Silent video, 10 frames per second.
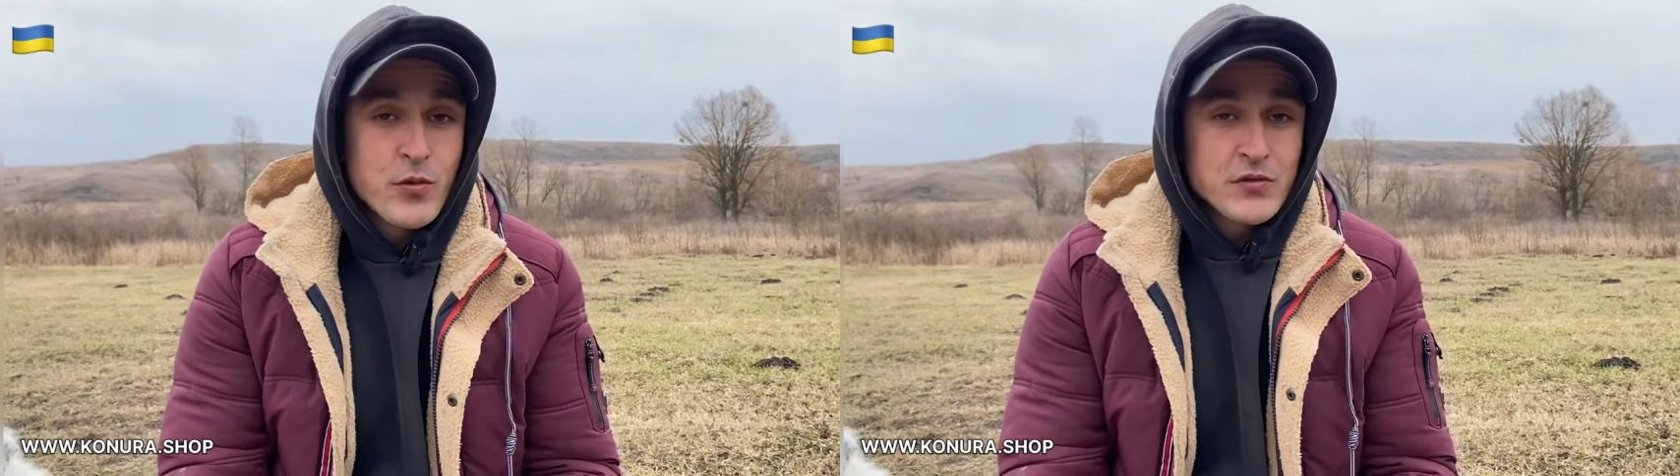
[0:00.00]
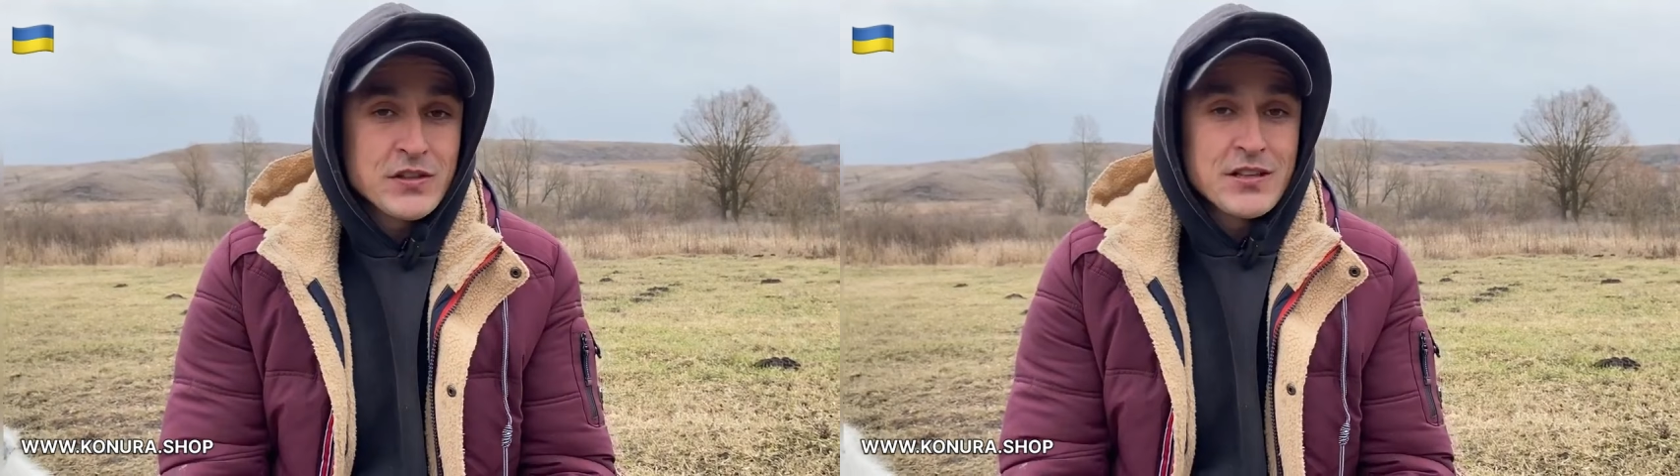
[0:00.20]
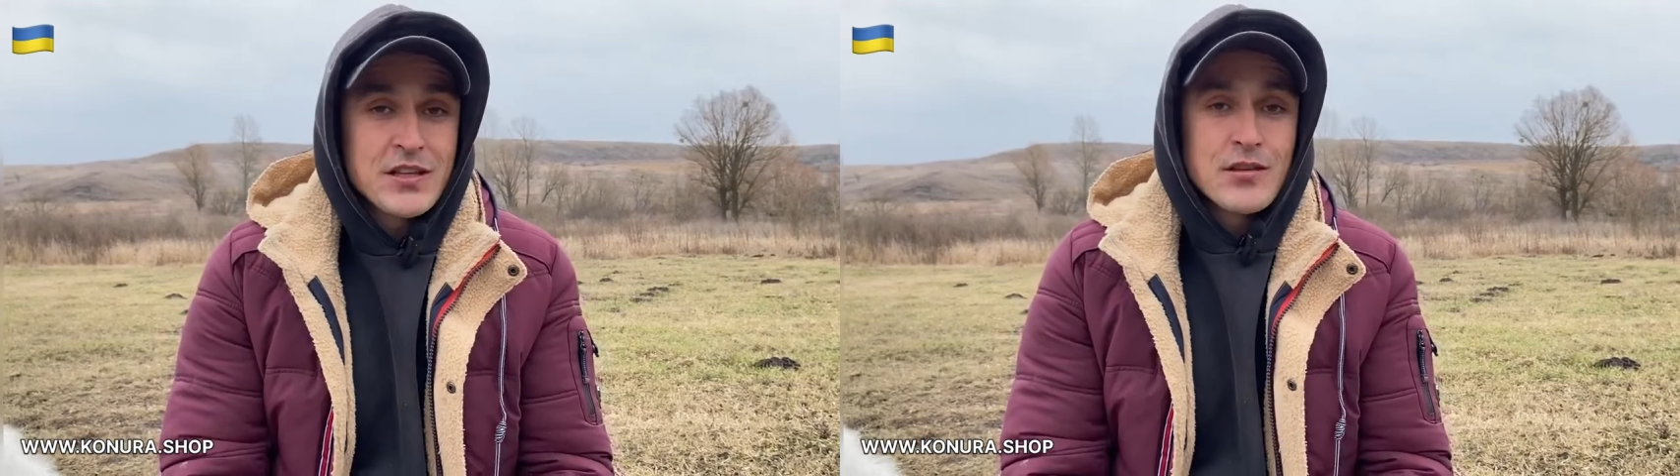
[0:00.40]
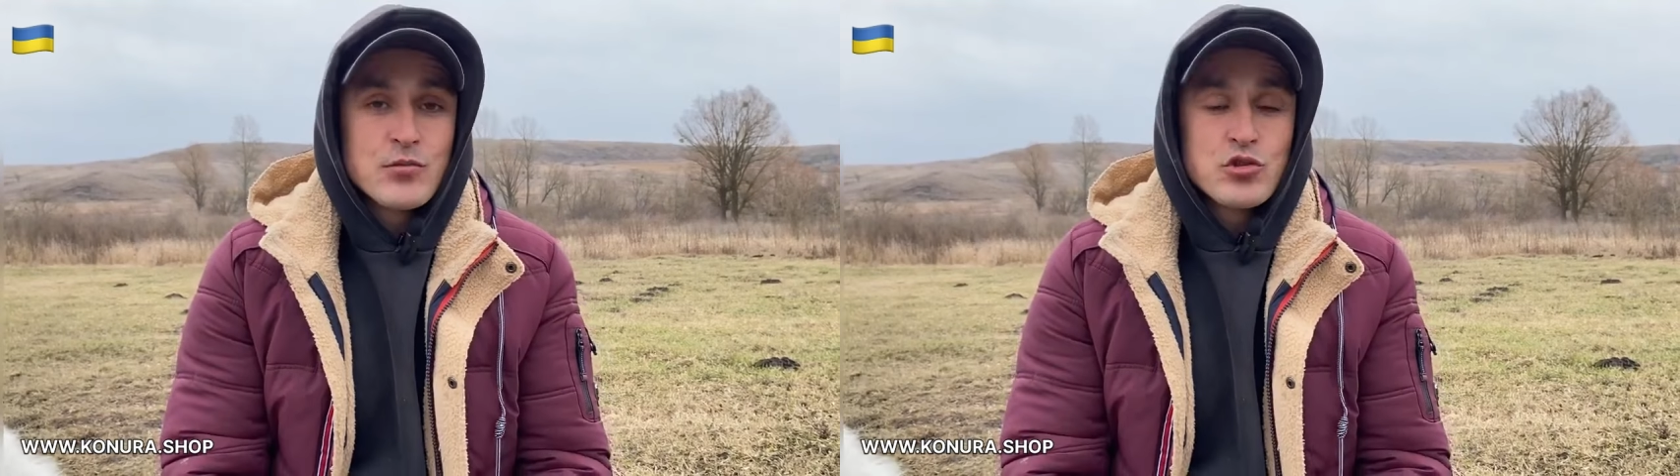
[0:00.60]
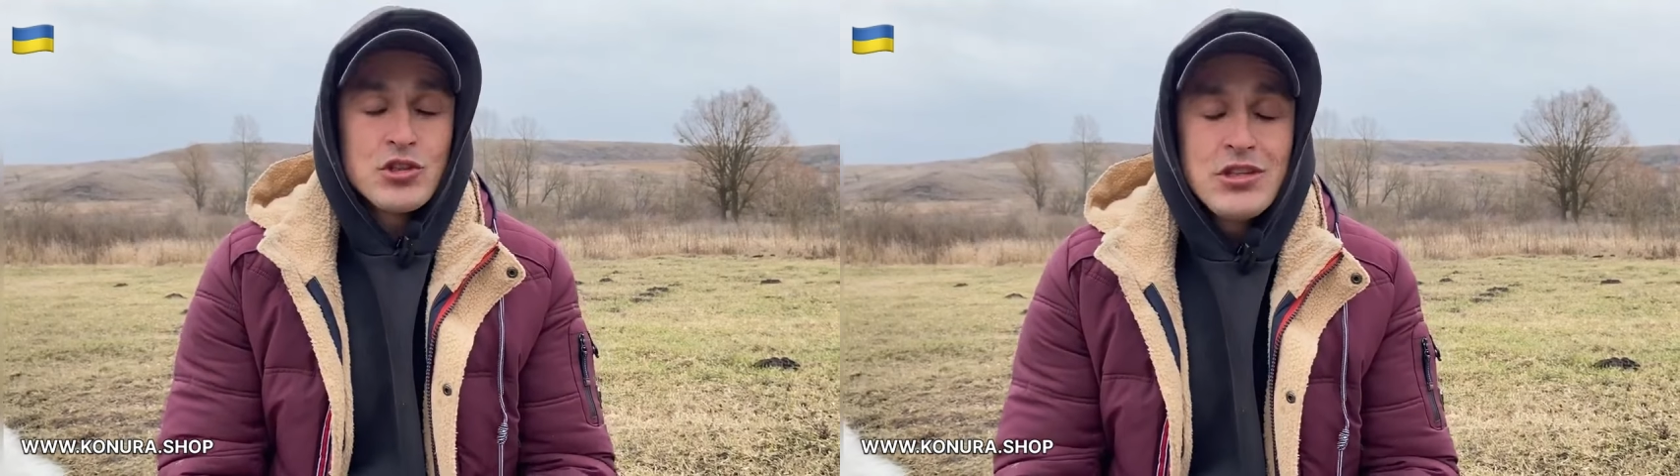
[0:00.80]
Now
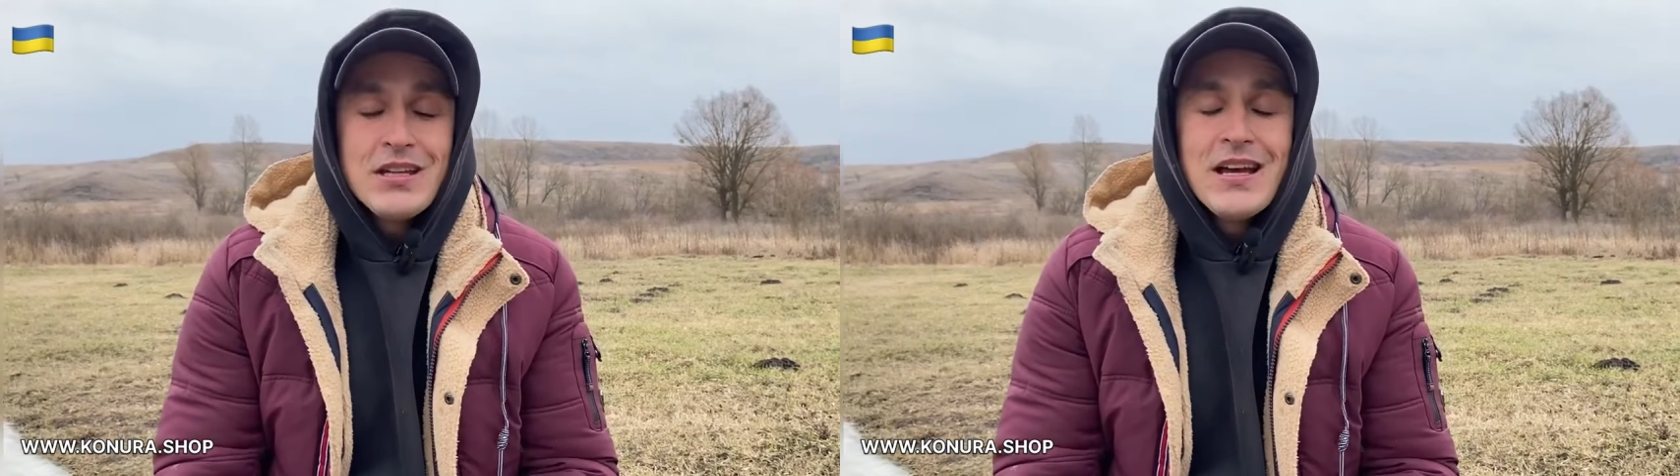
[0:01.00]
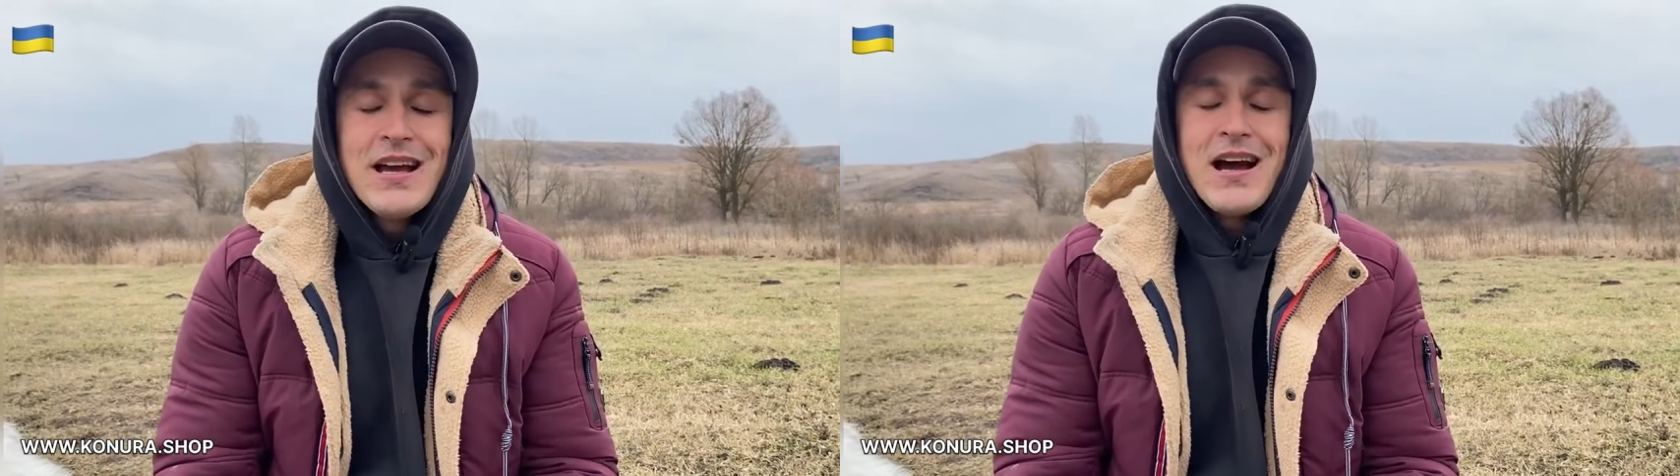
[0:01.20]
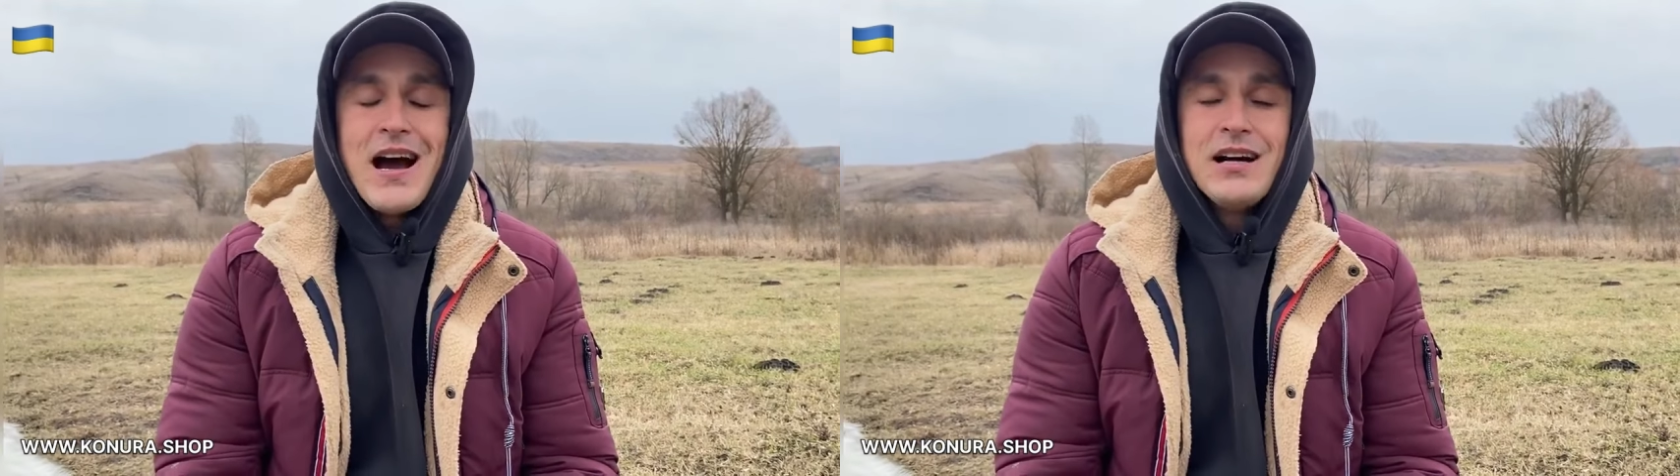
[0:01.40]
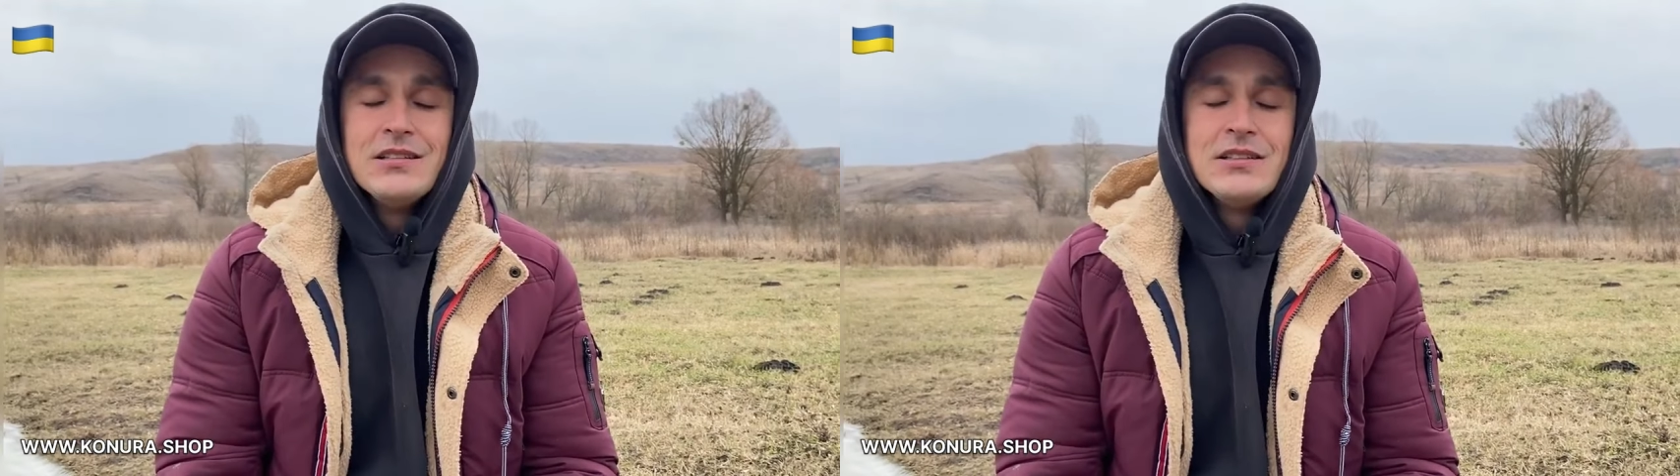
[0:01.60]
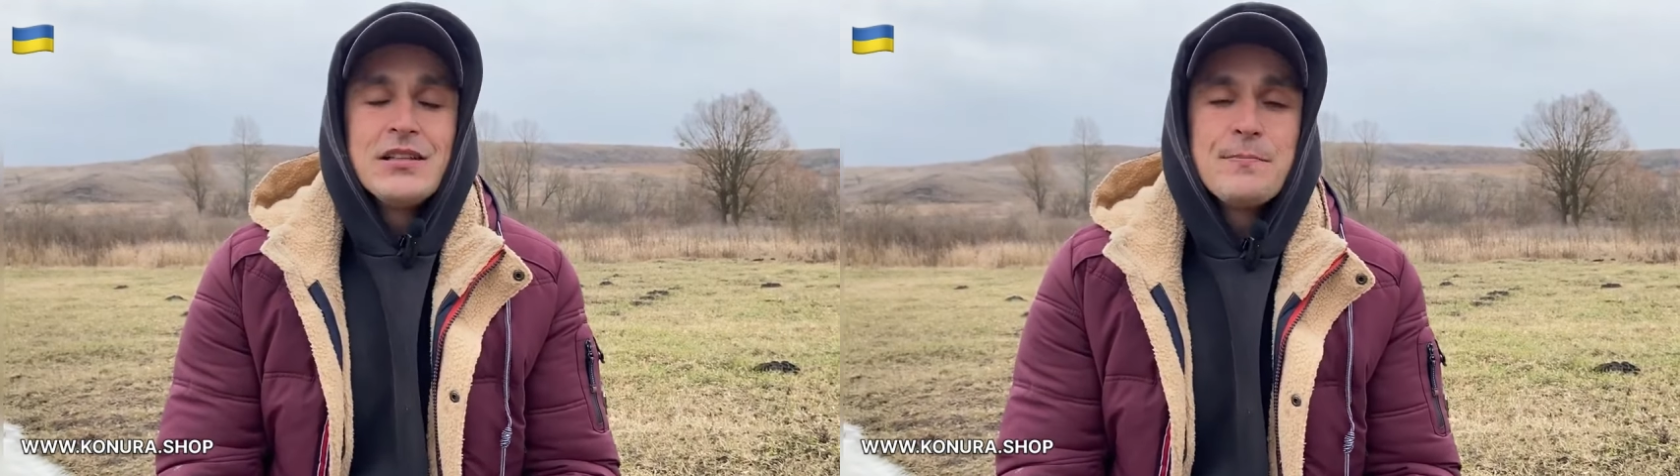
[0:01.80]
look very
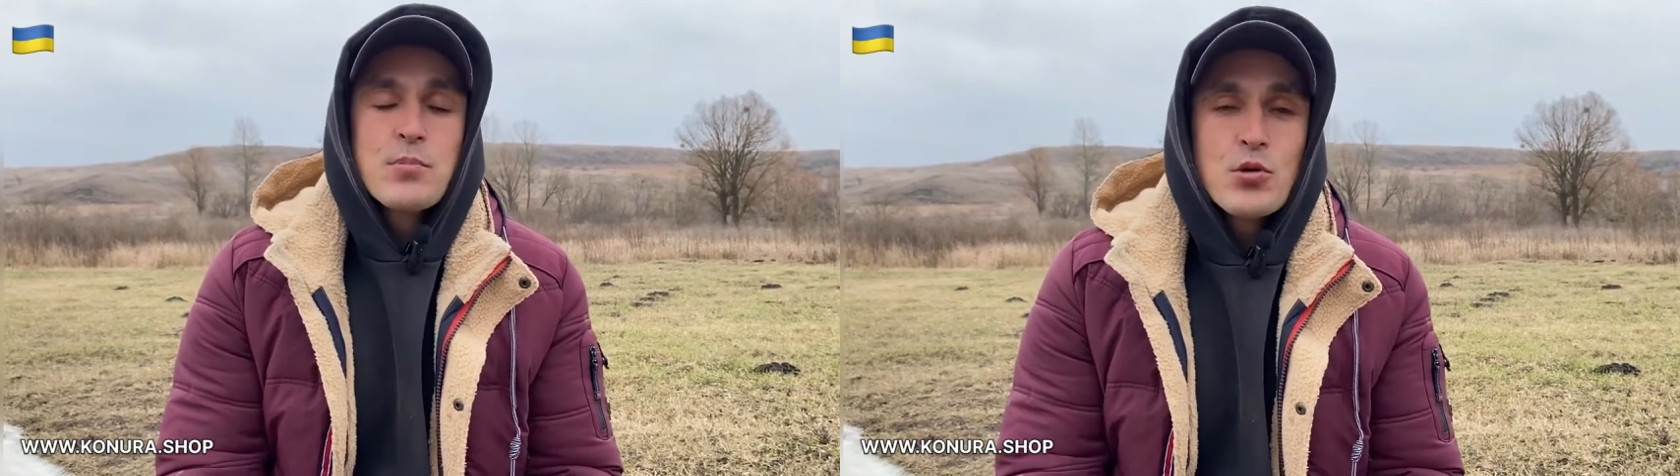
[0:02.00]
carefully,